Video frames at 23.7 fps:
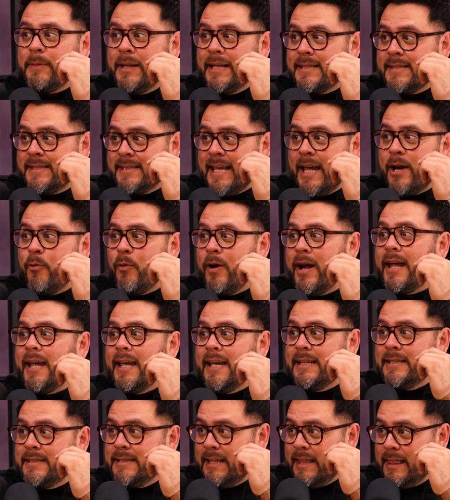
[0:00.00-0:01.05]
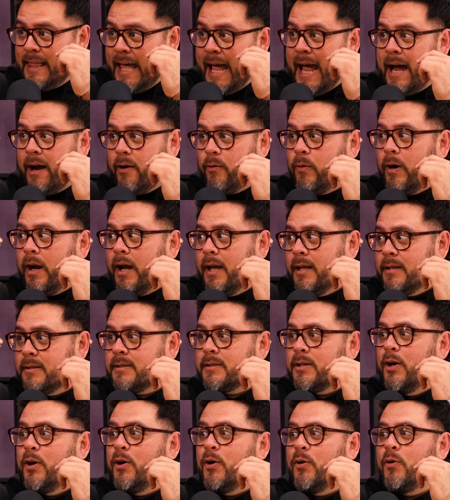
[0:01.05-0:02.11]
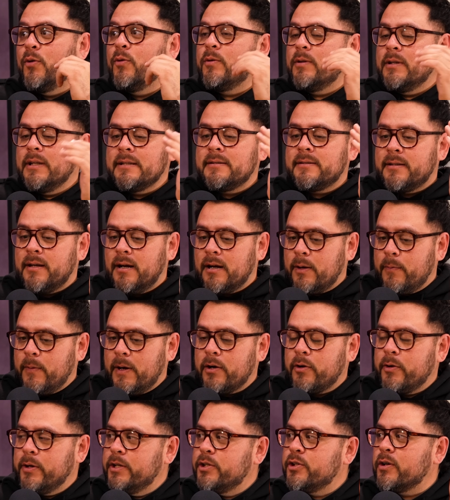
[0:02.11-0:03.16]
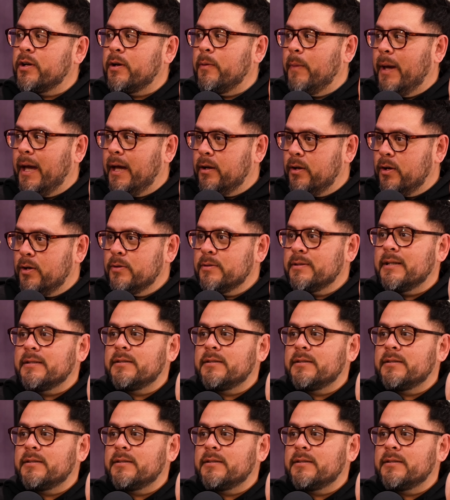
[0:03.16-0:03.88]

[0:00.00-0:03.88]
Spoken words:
Let's segue into that, right? So let's talk about Creature Commandos.